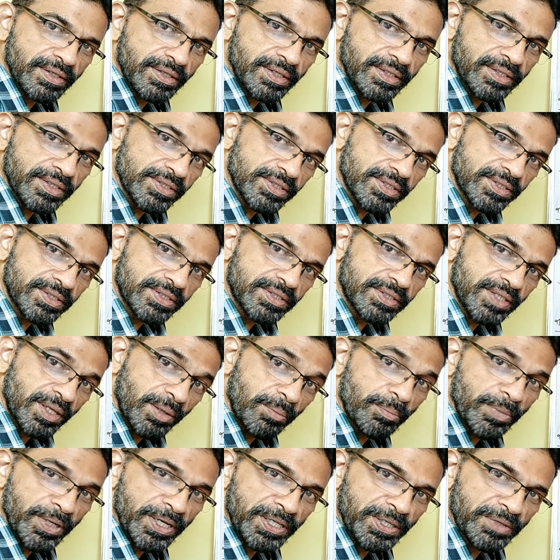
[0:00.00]
it is
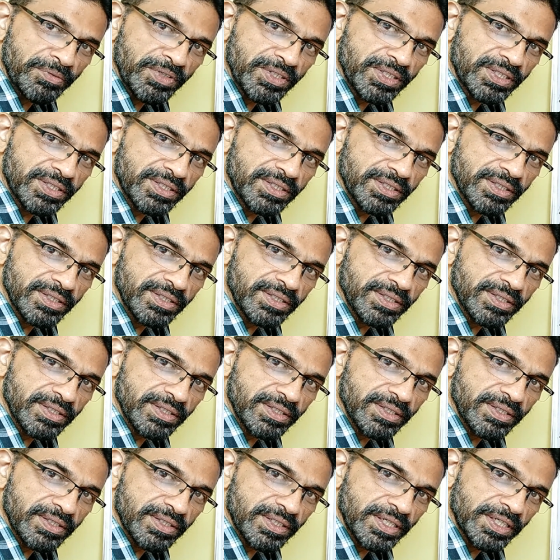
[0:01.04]
combined with
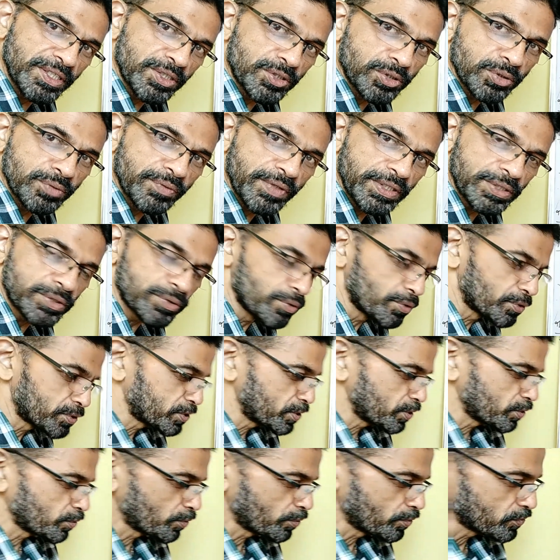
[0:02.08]
additive white Gaussian